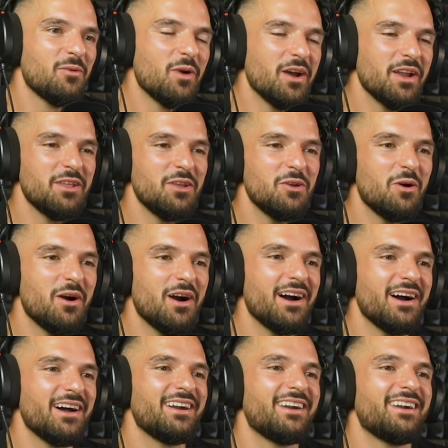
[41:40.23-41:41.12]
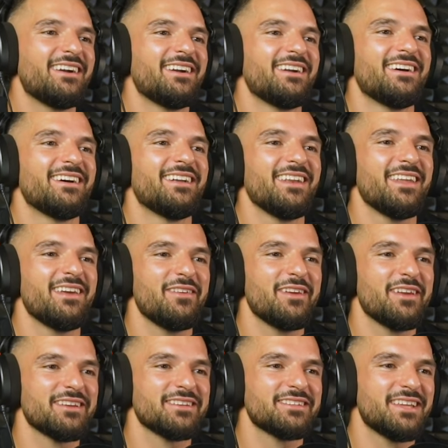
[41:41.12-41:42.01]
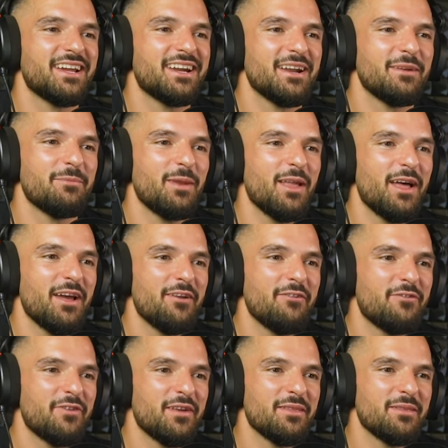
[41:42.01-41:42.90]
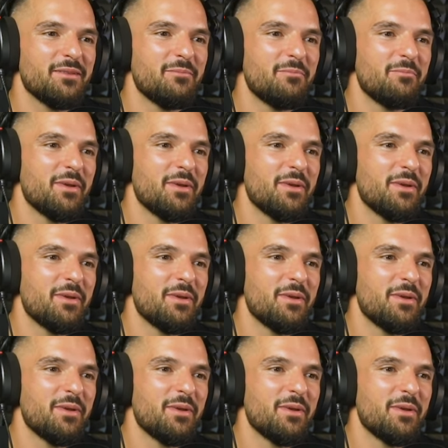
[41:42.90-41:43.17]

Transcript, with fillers: when you are living a startup life and